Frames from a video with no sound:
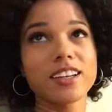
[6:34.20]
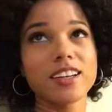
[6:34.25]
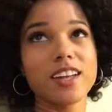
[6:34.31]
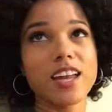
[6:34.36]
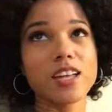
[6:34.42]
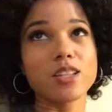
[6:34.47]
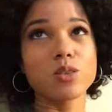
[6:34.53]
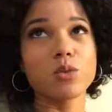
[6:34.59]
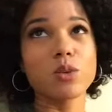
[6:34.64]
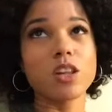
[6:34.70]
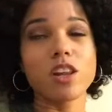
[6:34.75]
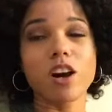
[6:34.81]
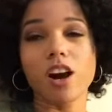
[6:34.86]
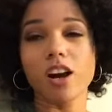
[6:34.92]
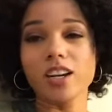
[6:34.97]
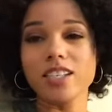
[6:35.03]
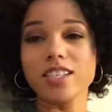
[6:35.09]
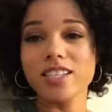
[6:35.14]
it's one of the
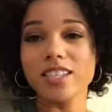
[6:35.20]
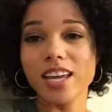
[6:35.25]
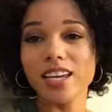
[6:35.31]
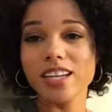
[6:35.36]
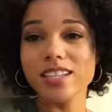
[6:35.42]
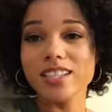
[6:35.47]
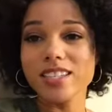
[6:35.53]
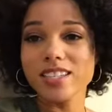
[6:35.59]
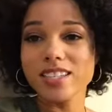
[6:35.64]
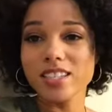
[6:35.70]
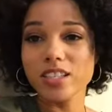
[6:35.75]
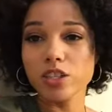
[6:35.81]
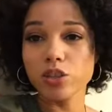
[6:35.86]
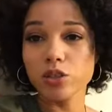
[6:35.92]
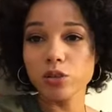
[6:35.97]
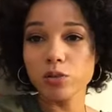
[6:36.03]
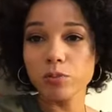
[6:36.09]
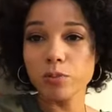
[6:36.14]
hardest things
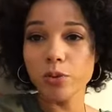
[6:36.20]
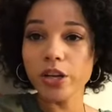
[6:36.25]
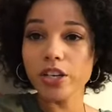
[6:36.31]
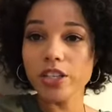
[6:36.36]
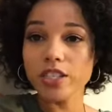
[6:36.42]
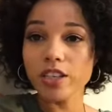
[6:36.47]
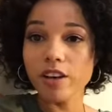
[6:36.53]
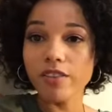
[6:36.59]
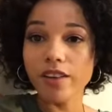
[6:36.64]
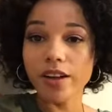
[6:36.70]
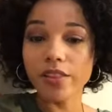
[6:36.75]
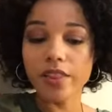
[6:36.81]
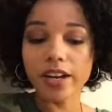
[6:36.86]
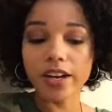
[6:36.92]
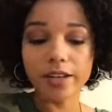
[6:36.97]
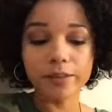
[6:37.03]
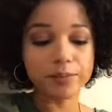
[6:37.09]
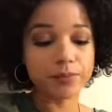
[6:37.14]
to put yourself out
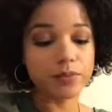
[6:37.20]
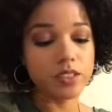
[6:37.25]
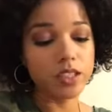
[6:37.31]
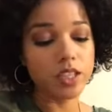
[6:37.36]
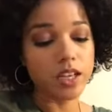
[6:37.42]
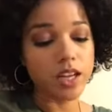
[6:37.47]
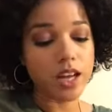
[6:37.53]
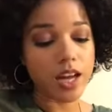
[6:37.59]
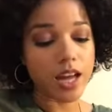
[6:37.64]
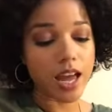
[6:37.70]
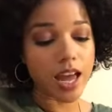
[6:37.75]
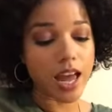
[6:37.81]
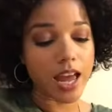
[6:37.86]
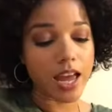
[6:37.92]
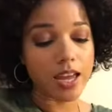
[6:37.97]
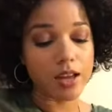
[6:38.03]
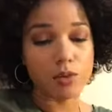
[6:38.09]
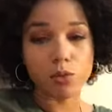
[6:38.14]
there.
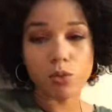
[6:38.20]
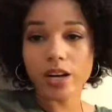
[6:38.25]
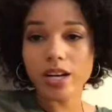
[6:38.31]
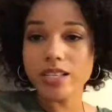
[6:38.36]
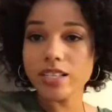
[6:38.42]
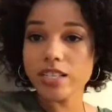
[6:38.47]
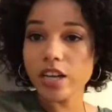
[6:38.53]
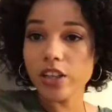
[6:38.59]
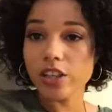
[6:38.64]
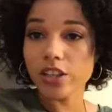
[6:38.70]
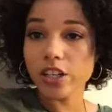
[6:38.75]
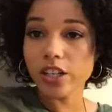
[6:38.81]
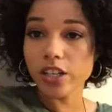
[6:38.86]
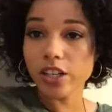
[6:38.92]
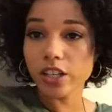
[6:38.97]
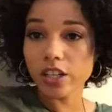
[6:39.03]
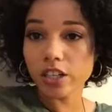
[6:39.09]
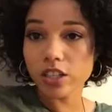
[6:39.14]
And whereas in
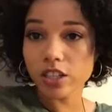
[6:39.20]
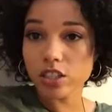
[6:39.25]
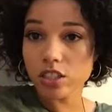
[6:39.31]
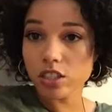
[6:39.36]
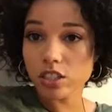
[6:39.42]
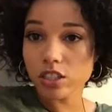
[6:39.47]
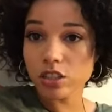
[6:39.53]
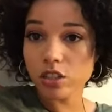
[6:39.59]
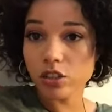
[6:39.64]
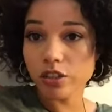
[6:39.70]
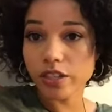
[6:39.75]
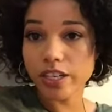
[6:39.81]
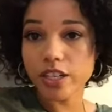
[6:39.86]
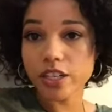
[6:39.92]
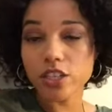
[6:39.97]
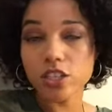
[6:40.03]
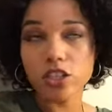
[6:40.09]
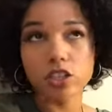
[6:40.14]
other
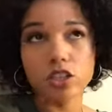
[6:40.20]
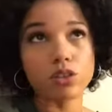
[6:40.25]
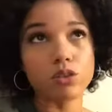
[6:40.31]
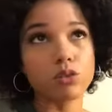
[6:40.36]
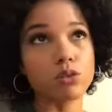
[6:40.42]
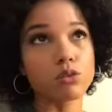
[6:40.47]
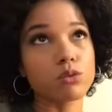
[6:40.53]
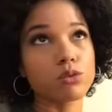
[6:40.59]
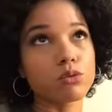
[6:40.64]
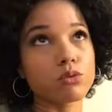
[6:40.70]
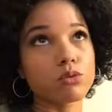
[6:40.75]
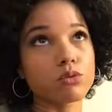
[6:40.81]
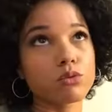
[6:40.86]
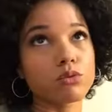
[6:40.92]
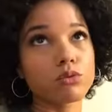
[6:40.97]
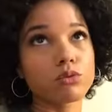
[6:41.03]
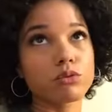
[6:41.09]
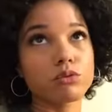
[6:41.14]
careers, you
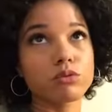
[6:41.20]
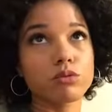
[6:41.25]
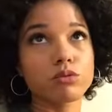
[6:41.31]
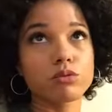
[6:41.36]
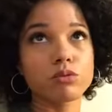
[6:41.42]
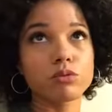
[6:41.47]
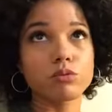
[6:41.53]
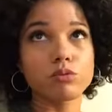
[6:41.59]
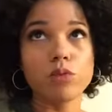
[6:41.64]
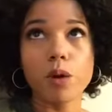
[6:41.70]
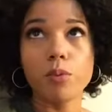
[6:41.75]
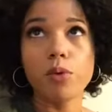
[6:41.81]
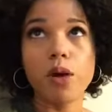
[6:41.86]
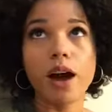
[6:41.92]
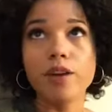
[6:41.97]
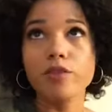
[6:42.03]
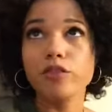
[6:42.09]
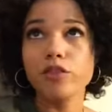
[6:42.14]

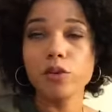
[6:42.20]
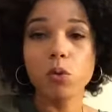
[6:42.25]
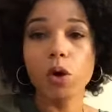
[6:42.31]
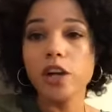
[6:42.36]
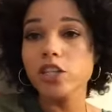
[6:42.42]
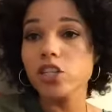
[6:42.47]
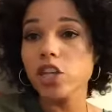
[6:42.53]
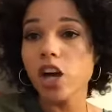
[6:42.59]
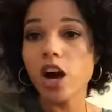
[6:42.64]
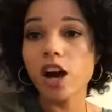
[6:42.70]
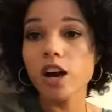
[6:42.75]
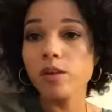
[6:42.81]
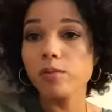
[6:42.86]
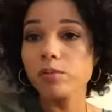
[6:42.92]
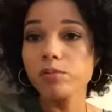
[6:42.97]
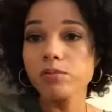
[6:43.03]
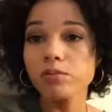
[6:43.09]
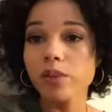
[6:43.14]
apply for one
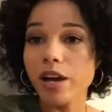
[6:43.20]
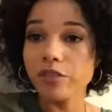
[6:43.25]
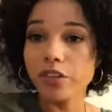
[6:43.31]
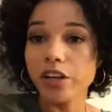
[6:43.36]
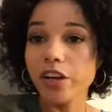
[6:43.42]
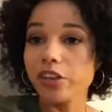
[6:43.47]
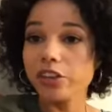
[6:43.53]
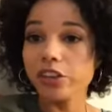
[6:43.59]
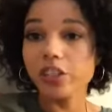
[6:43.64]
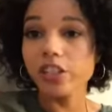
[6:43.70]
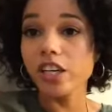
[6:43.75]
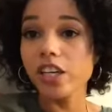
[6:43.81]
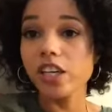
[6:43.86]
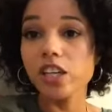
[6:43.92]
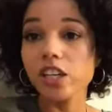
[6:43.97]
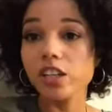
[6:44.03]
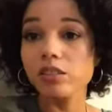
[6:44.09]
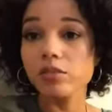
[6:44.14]
job every other
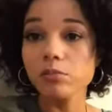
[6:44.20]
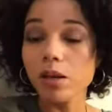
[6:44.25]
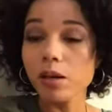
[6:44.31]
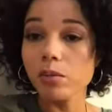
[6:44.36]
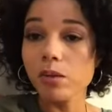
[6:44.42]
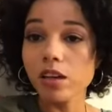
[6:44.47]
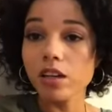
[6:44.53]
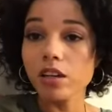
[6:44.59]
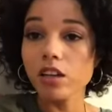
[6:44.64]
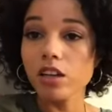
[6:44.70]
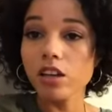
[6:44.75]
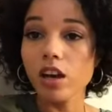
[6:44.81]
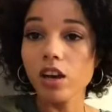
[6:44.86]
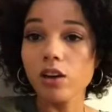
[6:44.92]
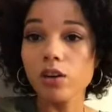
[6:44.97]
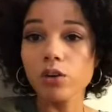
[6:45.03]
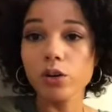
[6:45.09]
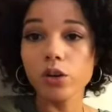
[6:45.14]
year, maybe, you
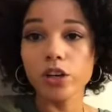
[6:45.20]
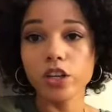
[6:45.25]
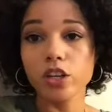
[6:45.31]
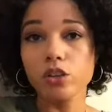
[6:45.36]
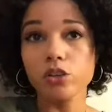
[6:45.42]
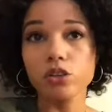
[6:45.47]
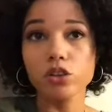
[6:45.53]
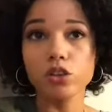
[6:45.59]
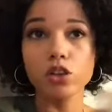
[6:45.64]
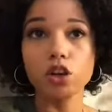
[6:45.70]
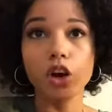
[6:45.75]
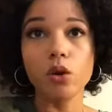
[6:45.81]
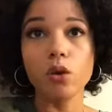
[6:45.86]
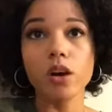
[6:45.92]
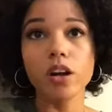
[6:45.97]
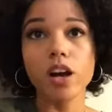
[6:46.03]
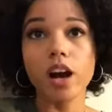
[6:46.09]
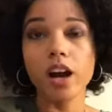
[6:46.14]
know, or you go
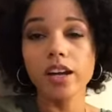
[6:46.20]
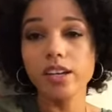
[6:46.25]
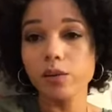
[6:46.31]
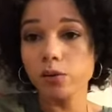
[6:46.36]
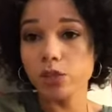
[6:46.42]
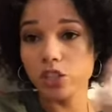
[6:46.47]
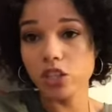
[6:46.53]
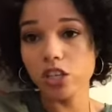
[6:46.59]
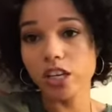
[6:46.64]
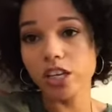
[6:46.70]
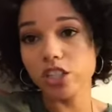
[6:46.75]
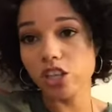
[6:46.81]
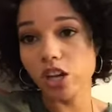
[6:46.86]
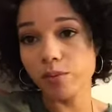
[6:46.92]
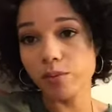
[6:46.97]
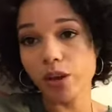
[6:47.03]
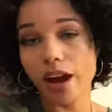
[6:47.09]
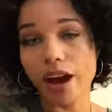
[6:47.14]
on a hunt, and once you get a
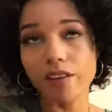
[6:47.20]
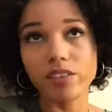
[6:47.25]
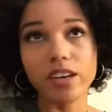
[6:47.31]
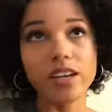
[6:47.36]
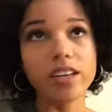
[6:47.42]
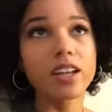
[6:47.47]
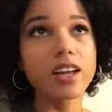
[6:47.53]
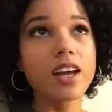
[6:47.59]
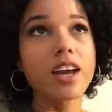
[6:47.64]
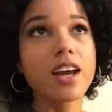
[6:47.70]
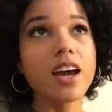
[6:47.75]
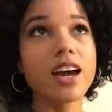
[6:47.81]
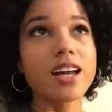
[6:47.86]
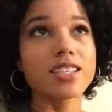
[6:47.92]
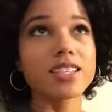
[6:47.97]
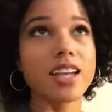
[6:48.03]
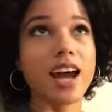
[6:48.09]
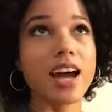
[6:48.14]
job, you have it.
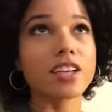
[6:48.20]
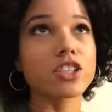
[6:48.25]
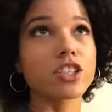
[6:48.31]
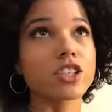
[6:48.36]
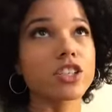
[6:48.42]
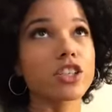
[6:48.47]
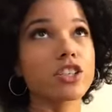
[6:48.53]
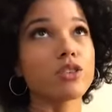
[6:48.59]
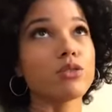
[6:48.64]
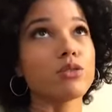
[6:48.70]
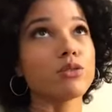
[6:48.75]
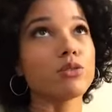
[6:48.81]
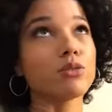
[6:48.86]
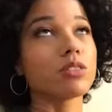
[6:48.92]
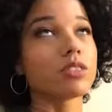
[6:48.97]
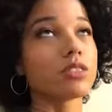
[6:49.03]
As an actor, you